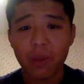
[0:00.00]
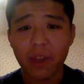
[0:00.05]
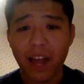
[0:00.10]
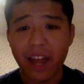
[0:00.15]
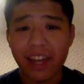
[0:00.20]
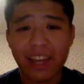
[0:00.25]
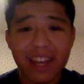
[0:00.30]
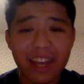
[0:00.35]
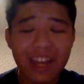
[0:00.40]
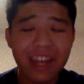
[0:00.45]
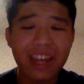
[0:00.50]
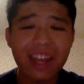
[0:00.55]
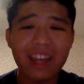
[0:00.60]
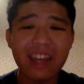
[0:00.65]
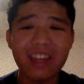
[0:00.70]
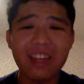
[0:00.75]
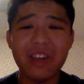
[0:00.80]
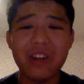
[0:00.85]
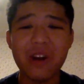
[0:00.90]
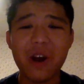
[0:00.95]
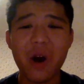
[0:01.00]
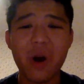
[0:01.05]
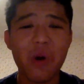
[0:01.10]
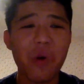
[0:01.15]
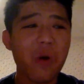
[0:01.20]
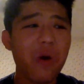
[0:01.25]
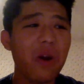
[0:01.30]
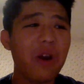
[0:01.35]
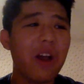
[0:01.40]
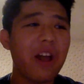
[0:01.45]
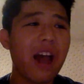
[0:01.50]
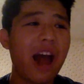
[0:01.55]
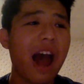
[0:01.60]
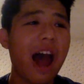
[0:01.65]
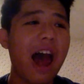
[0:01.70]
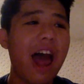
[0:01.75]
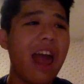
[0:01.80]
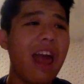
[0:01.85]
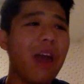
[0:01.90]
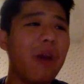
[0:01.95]
Like, you know,
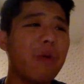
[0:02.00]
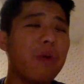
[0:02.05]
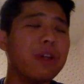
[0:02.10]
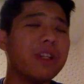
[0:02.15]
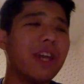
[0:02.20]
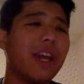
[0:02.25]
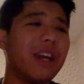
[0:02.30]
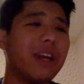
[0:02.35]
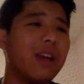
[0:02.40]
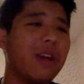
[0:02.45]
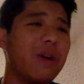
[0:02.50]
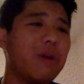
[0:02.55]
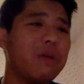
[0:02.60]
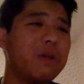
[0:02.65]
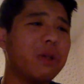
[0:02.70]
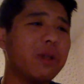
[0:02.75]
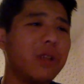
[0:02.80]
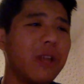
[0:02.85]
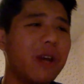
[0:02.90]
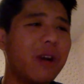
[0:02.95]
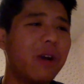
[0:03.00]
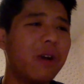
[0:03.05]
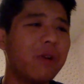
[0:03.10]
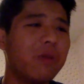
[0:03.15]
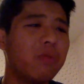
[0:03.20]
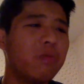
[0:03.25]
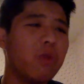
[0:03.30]
I it was like it was a little,